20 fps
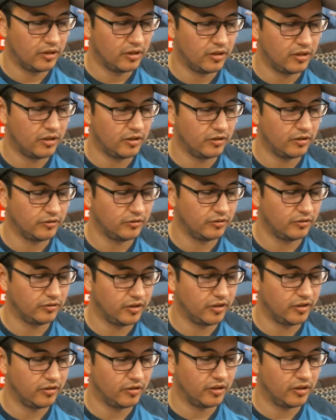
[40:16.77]
on
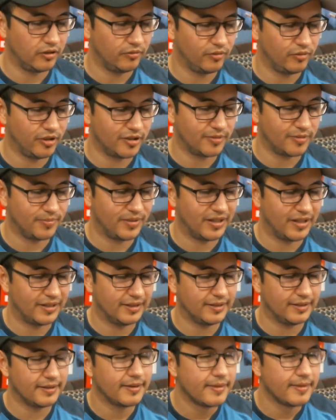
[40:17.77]
okay, hold on,
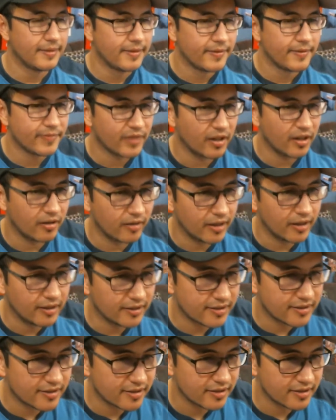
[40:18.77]
responding. All right,
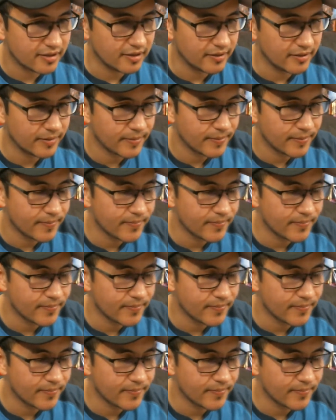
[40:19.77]
let's see.